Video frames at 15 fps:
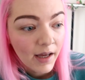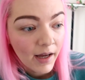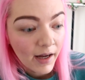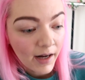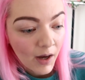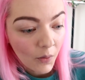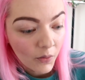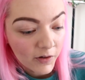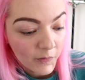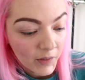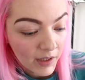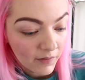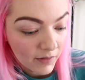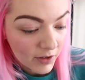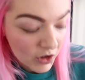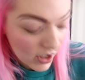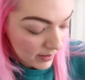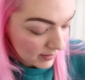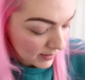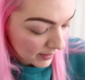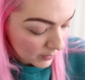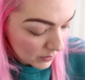And I want to be given the
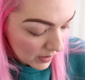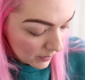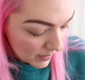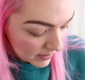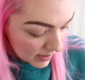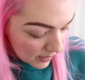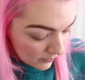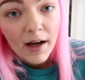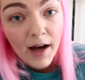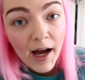chance to explain myself.